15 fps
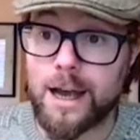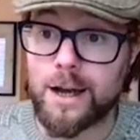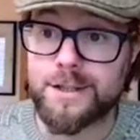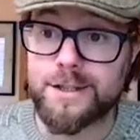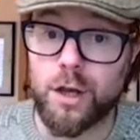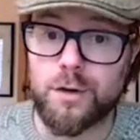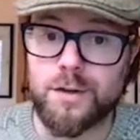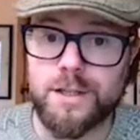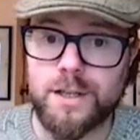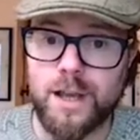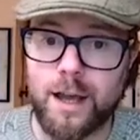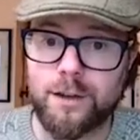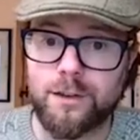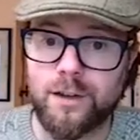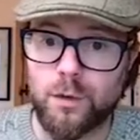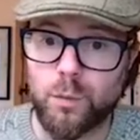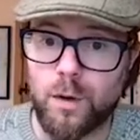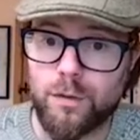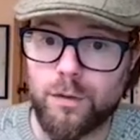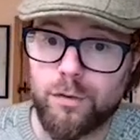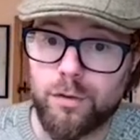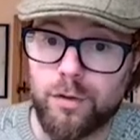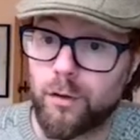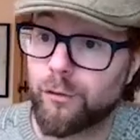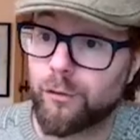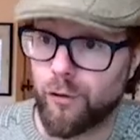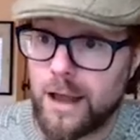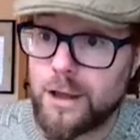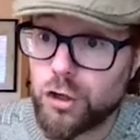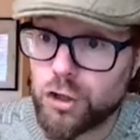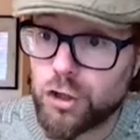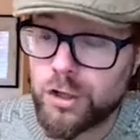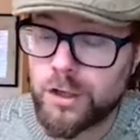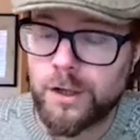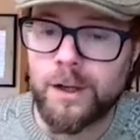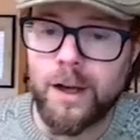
associated with the French